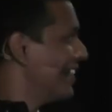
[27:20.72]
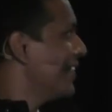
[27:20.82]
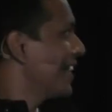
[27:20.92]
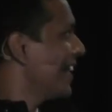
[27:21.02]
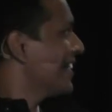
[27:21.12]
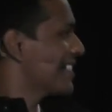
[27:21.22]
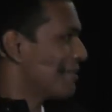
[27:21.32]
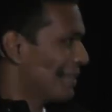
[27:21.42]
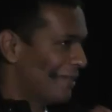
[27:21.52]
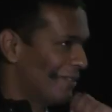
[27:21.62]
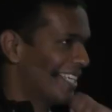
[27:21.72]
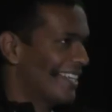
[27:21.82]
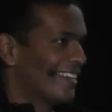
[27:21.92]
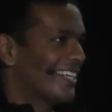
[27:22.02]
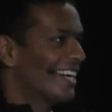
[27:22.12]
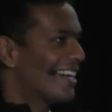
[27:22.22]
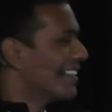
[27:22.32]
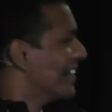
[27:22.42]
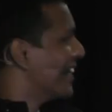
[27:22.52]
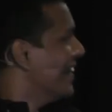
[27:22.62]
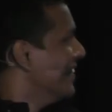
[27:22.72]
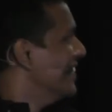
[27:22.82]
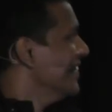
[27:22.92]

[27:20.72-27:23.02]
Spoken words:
okay, something we can agree on. Okay.